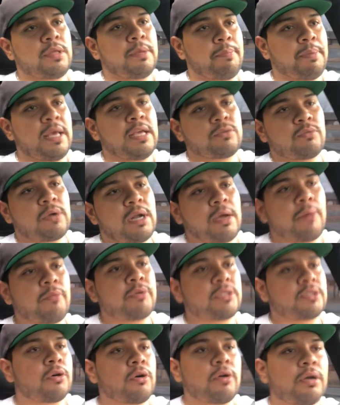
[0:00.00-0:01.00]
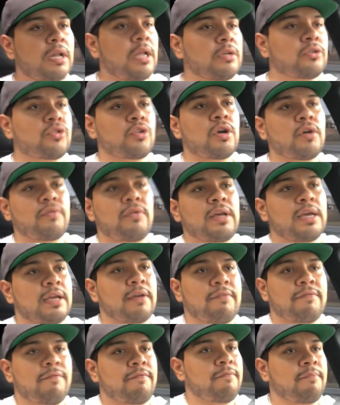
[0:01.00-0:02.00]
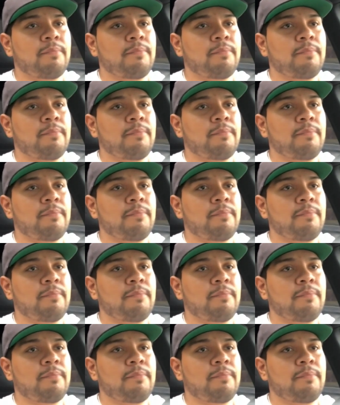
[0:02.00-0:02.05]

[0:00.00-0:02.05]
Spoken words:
the place where I was going, I drove like a...